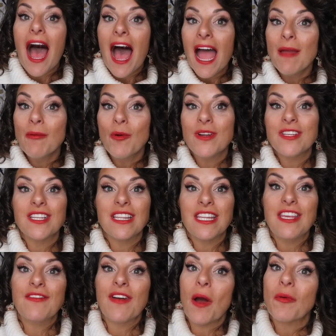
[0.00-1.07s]
I am going to
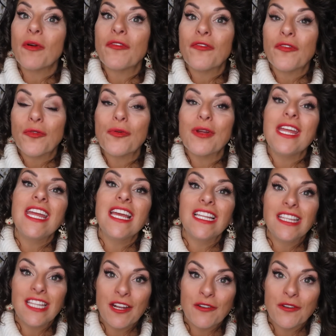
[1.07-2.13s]
leave our free
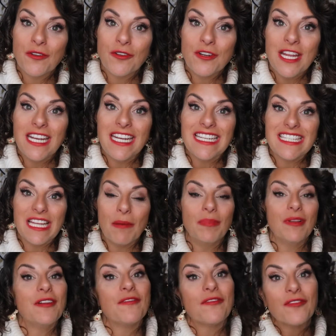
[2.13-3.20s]
letter creating
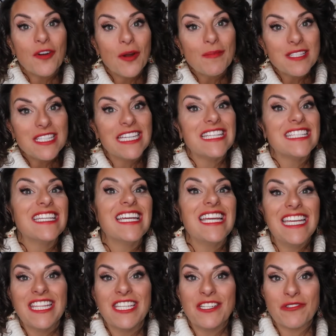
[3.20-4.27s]
template from Santa
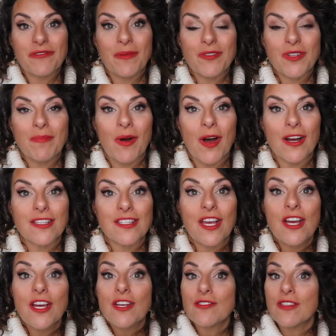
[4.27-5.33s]
in the description box
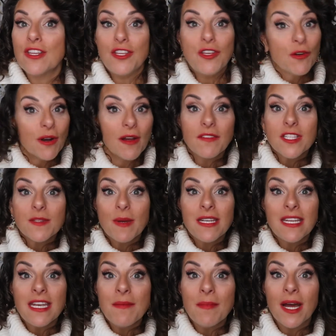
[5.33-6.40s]
so that you don't have to
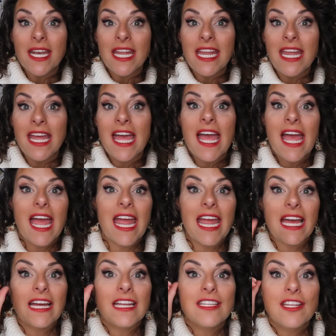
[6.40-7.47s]
spend any money
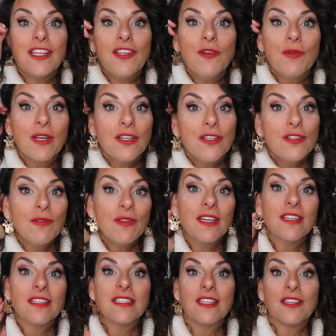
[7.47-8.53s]
and you can do
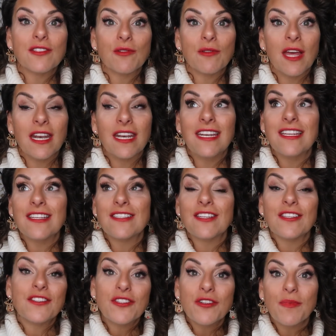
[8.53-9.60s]
this so that it is
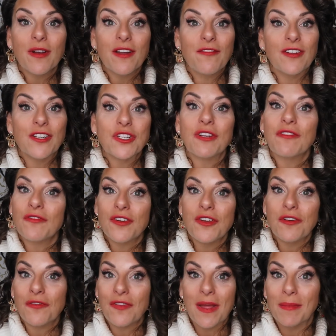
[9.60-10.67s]
super efficient for
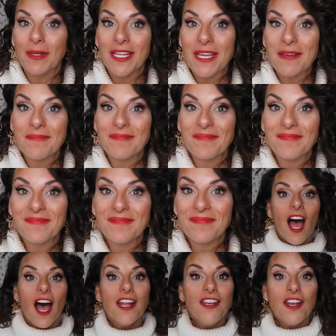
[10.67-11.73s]
your family.
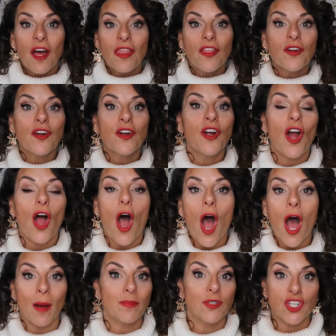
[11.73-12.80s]
Another
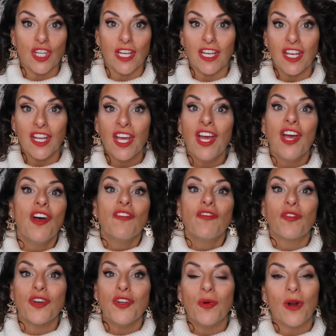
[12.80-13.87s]
option
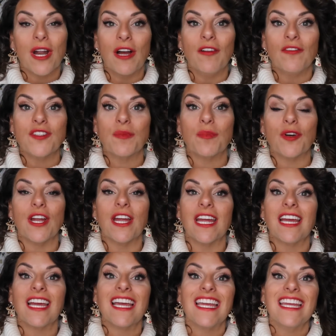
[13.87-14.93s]
for your elf to
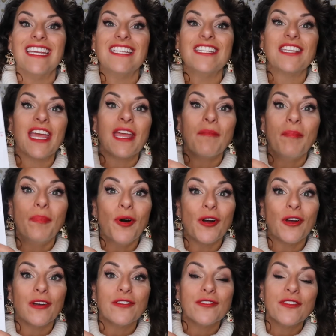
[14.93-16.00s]
bring is a
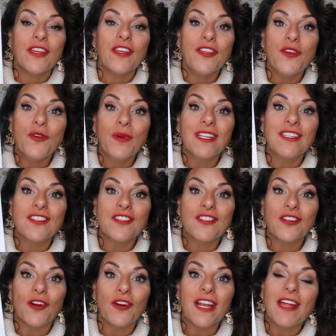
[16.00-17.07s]
book so that you can
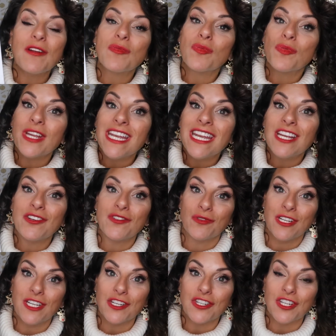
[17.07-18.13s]
start a reading
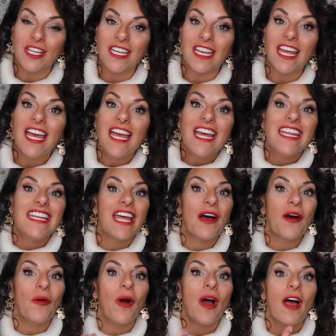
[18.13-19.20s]
tradition.
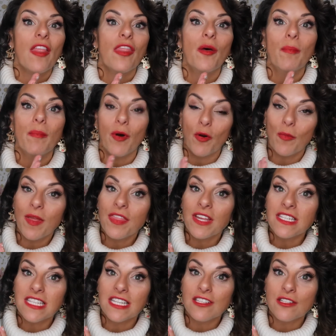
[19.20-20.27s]
Now, the moment
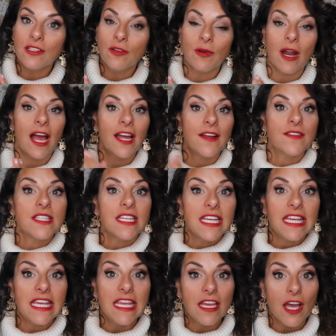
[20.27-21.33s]
that Tinsel arrives,
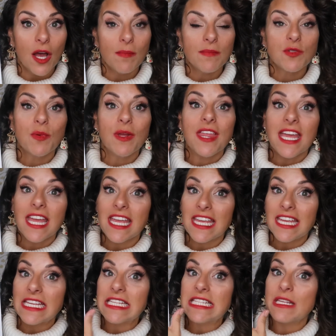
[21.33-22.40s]
he comes with
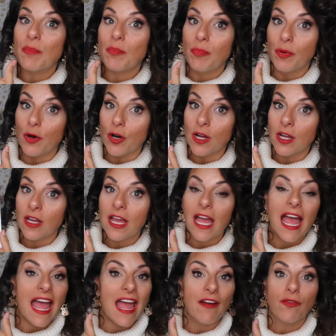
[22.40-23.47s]
his book
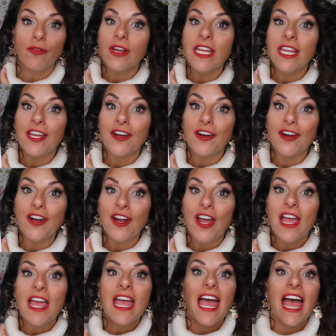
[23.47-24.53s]
every year,
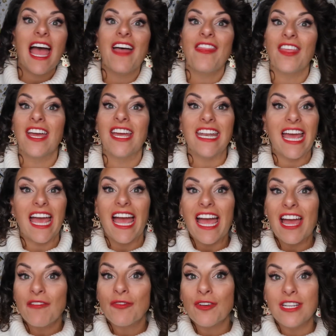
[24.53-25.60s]
and then
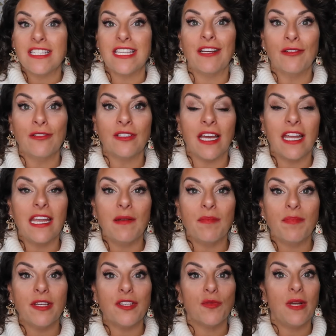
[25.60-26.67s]
every single
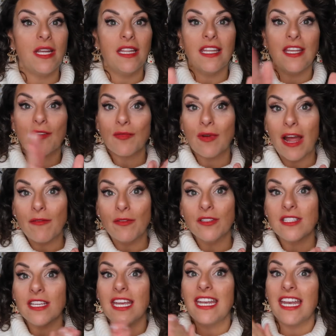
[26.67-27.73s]
night between the arrival
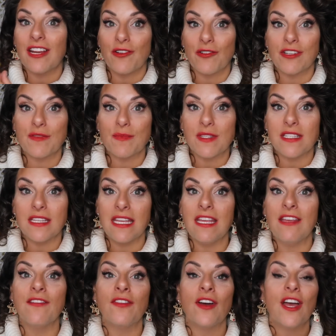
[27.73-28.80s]
date and Christmas
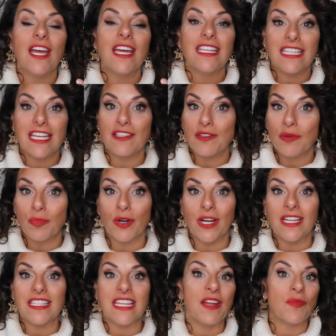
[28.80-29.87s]
Eve, Tinsel
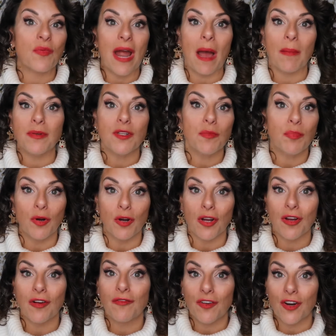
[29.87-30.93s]
brings a wrapped
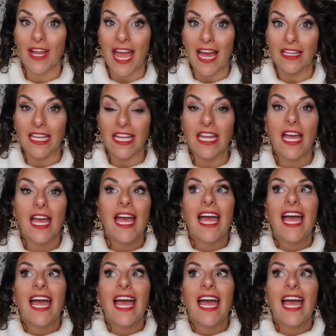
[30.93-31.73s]
book for Callie.